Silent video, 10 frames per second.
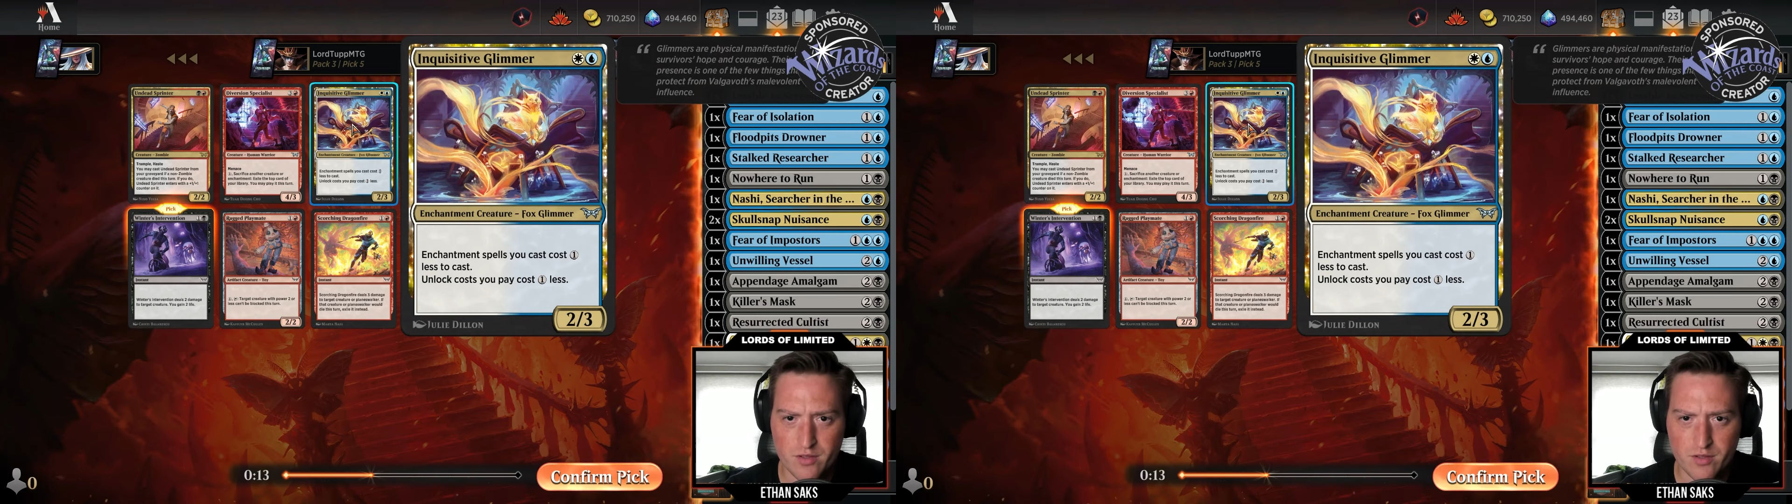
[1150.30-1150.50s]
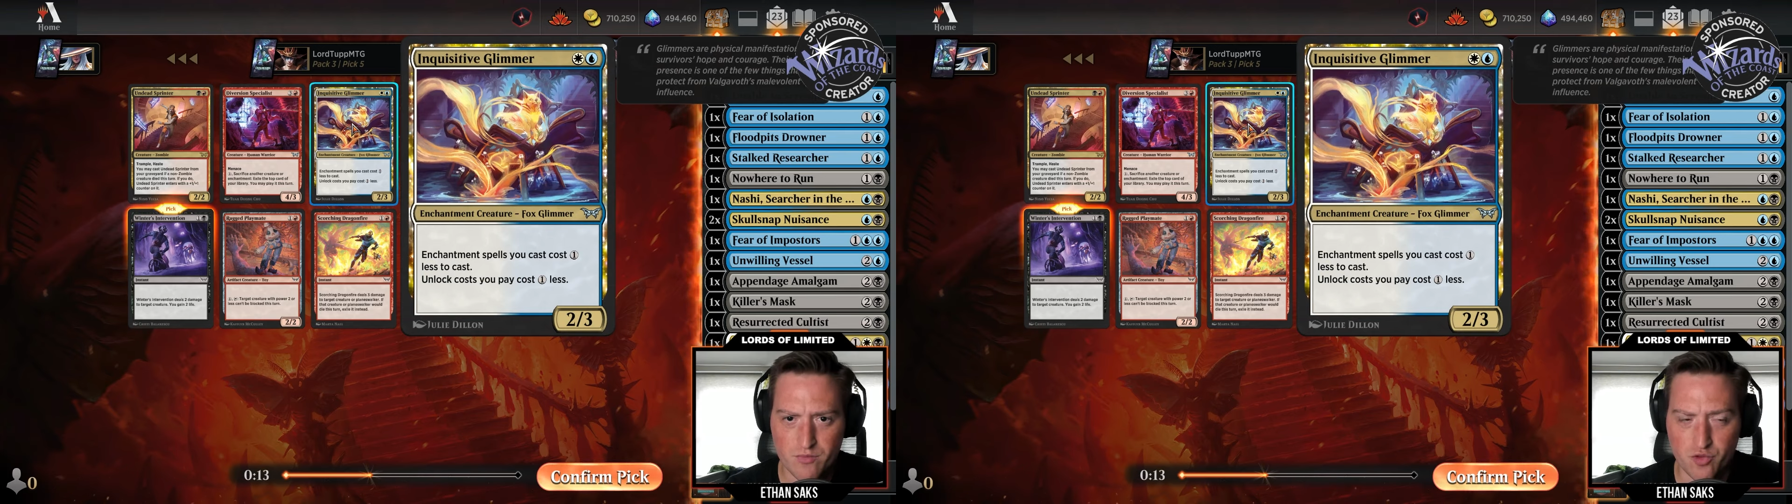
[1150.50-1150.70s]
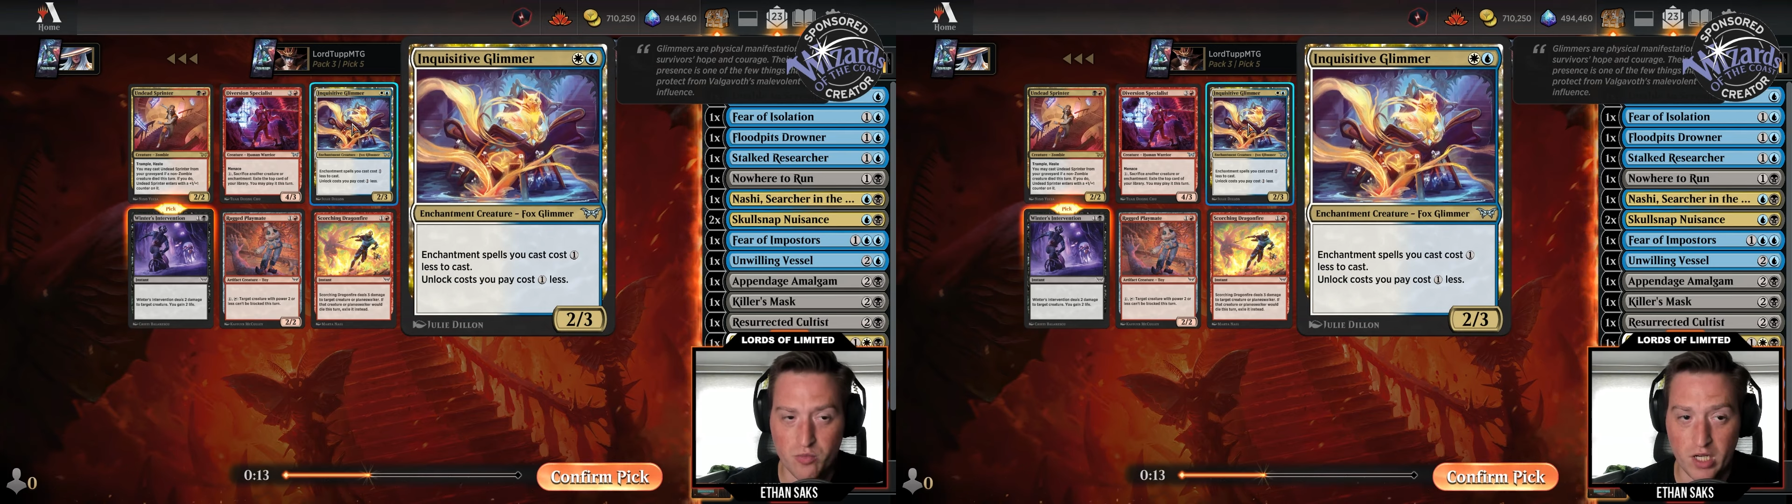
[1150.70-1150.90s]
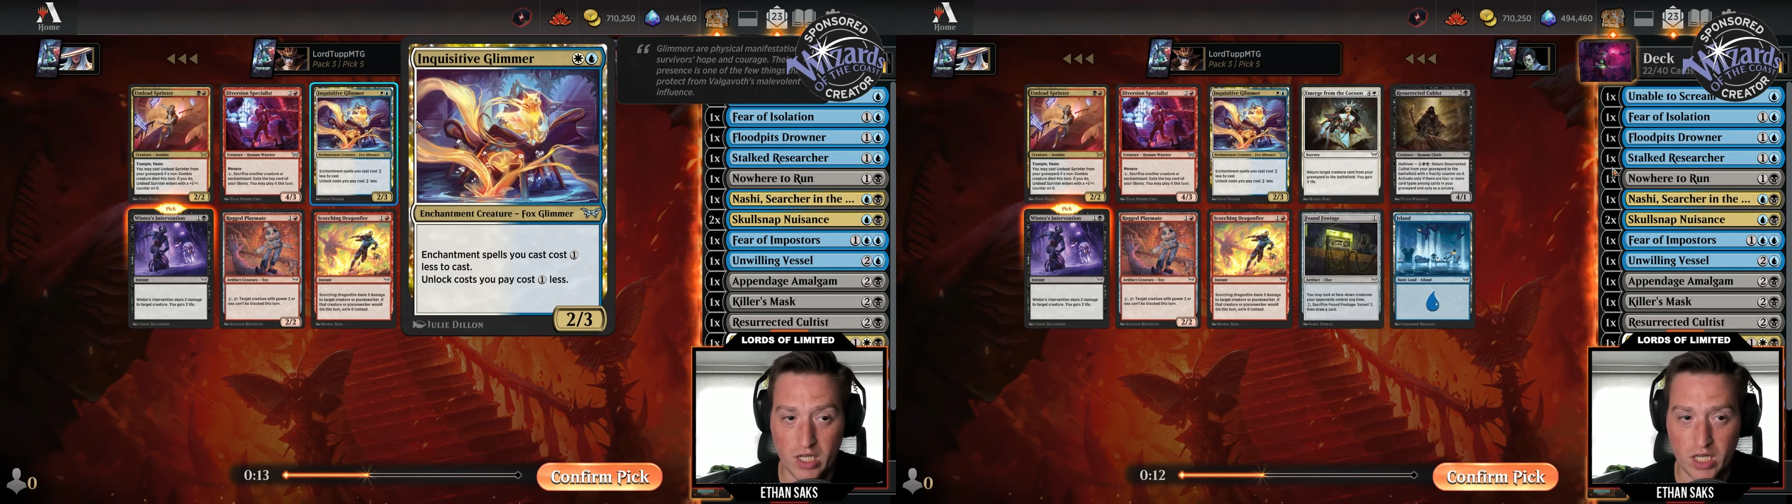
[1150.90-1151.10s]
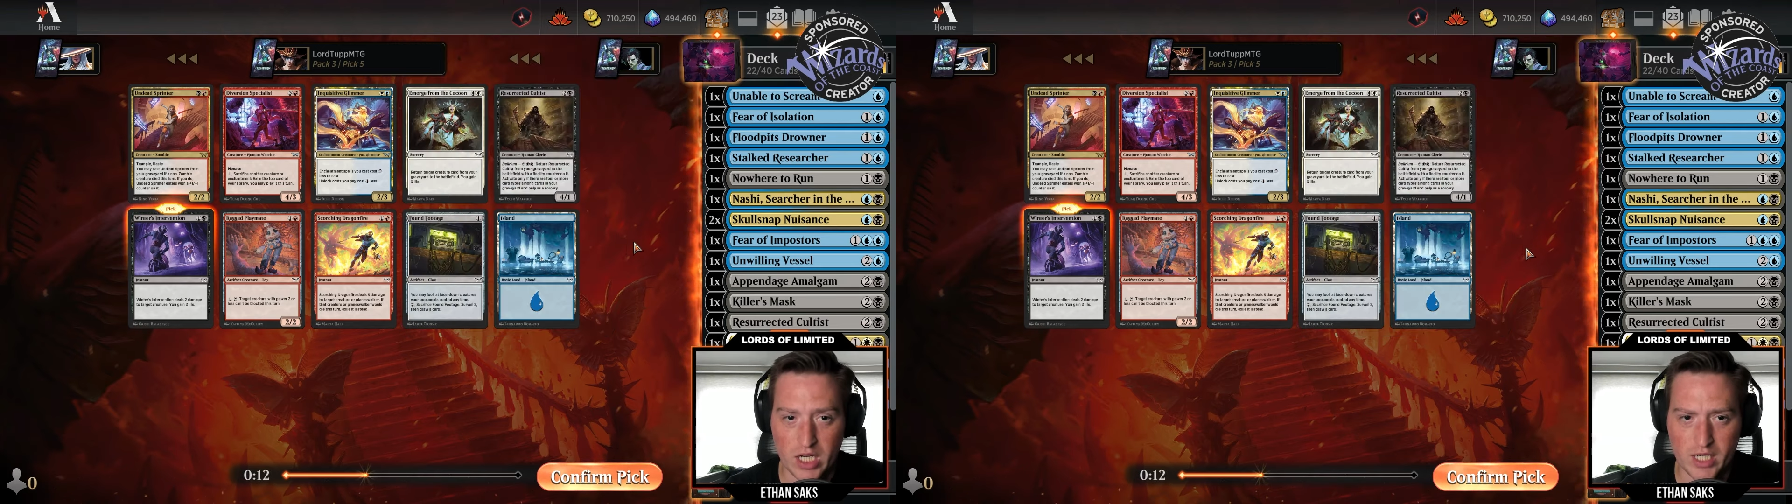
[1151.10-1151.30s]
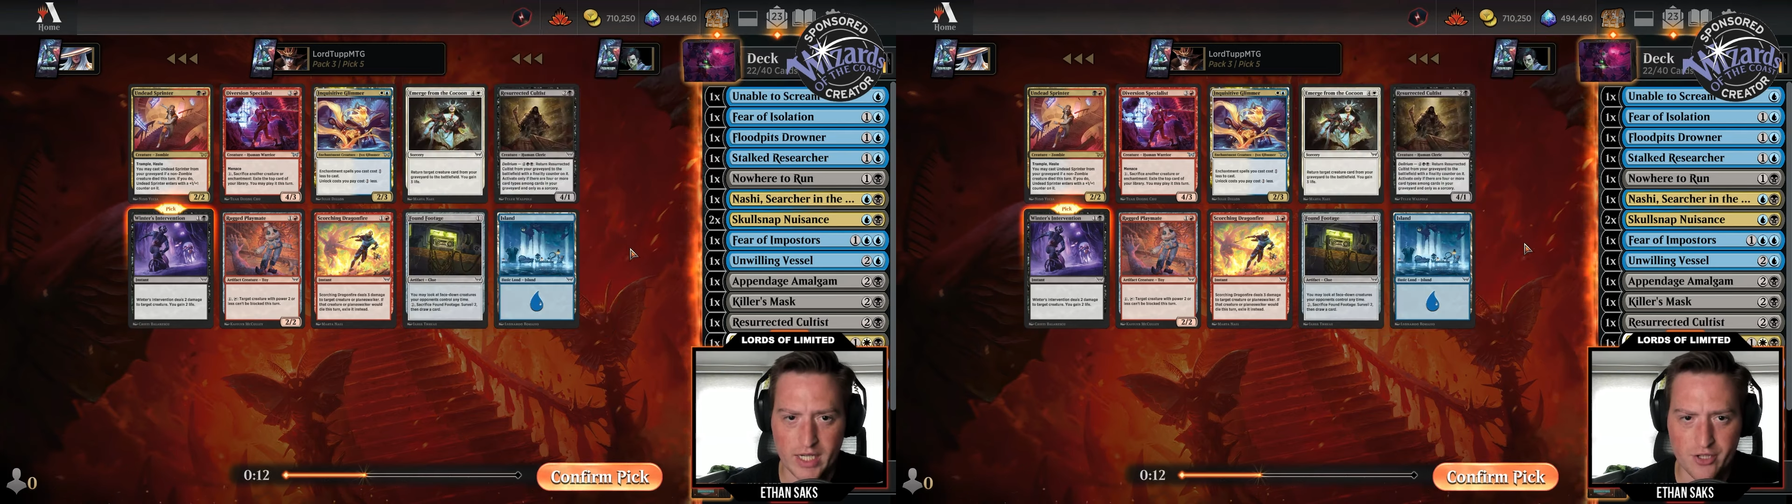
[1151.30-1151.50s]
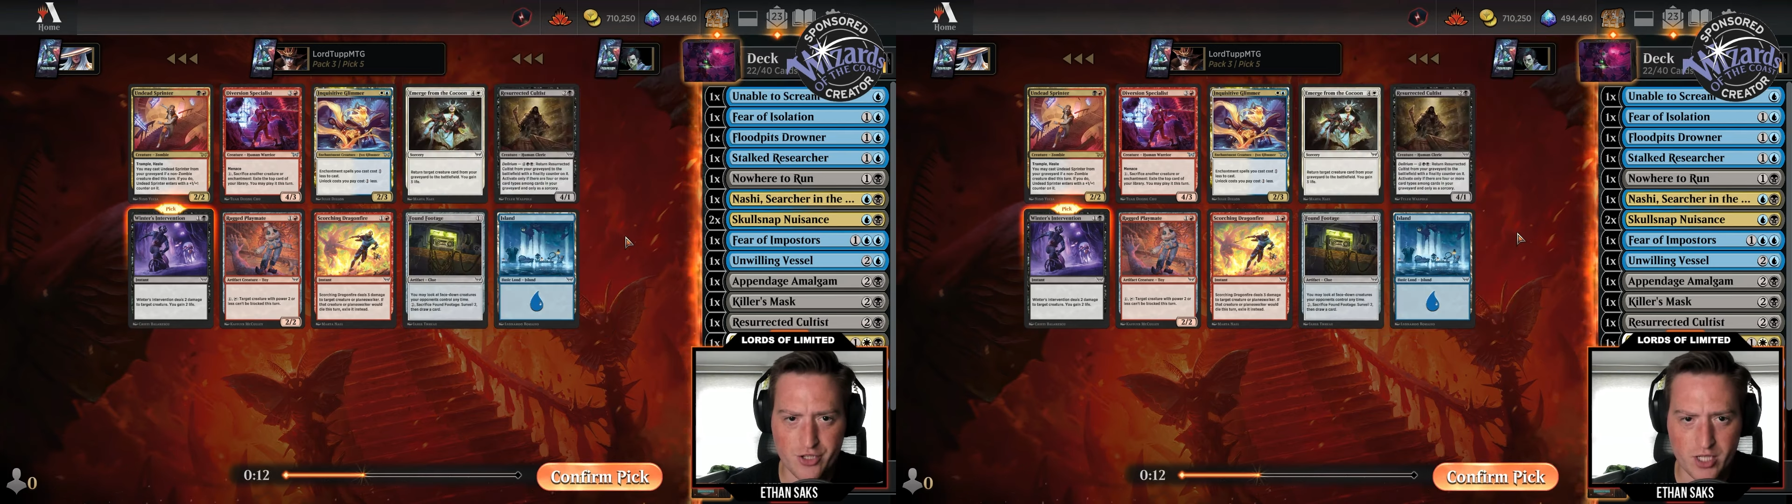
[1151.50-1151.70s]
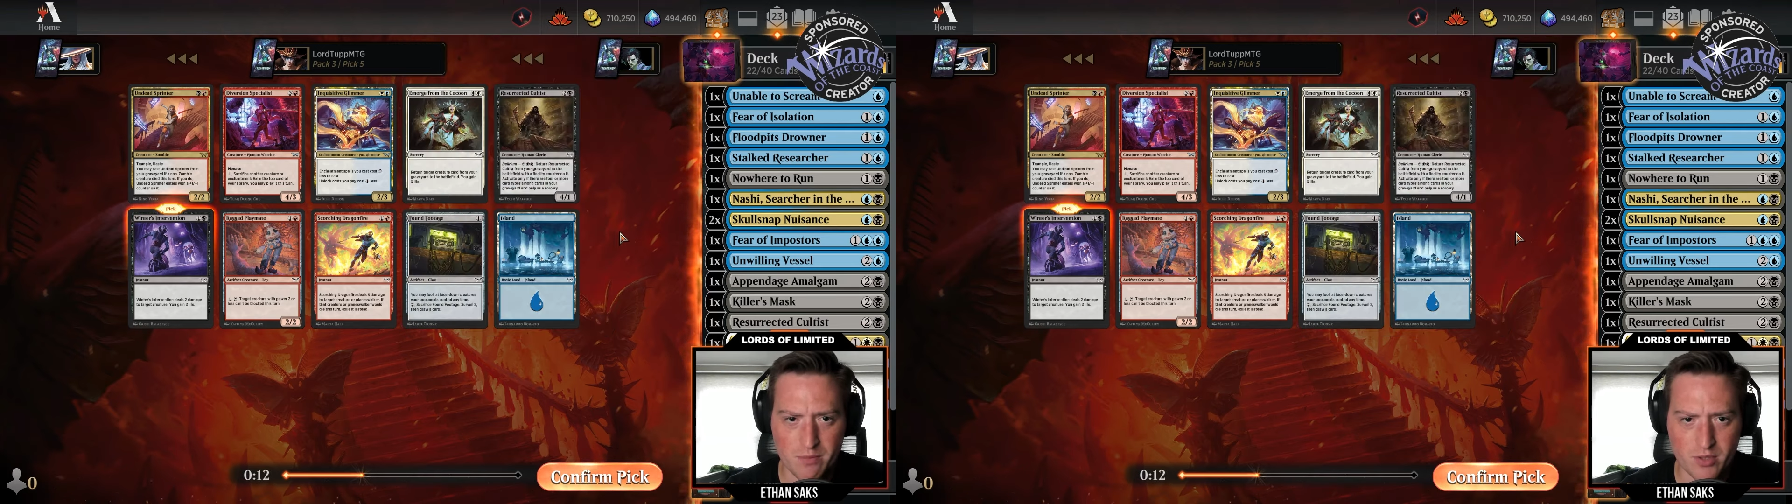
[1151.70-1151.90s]
room unlocking
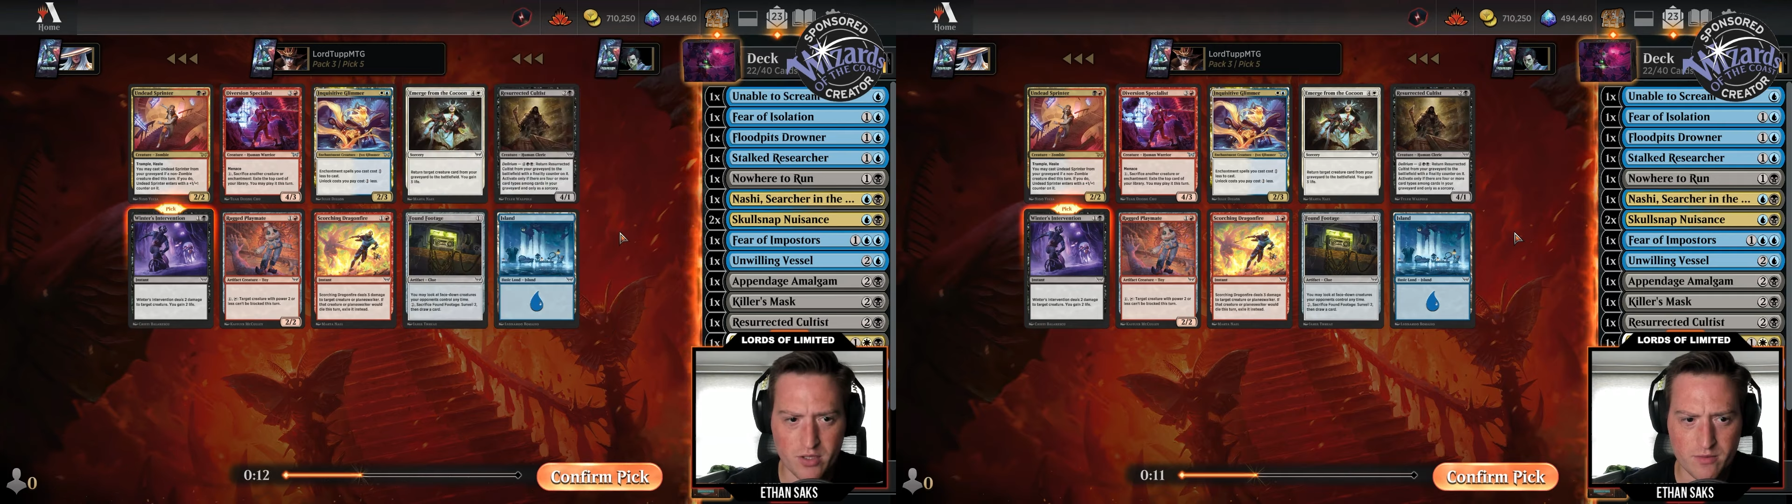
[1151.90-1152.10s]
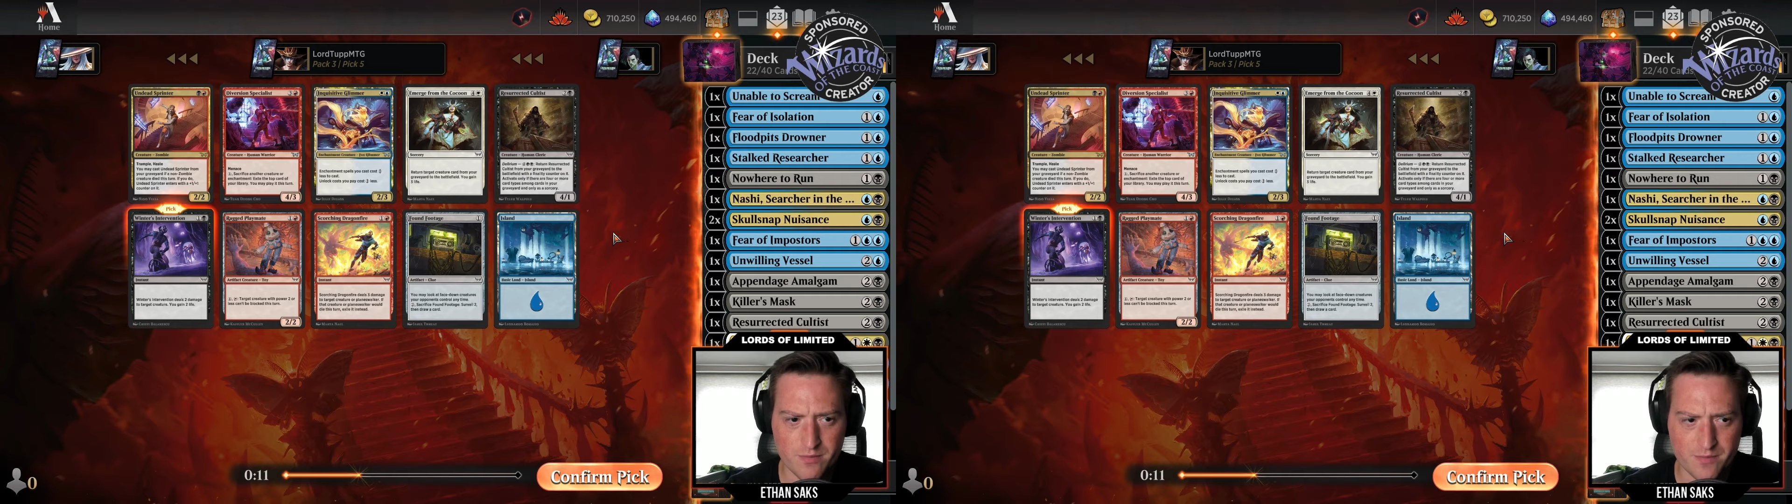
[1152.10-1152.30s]
cheaper.